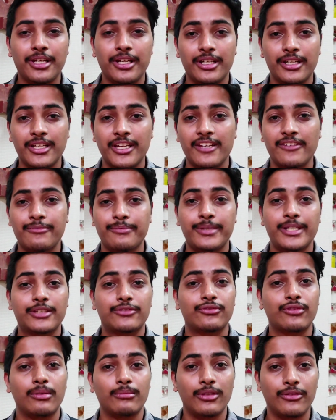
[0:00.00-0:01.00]
30
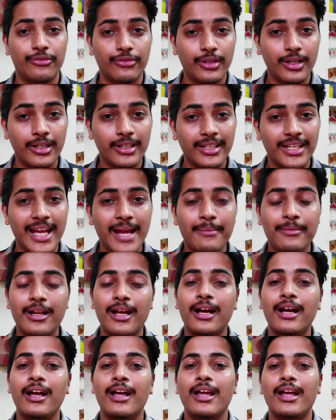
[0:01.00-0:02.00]
fps from the front
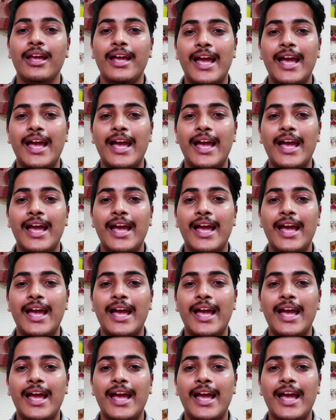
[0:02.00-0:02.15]
camera,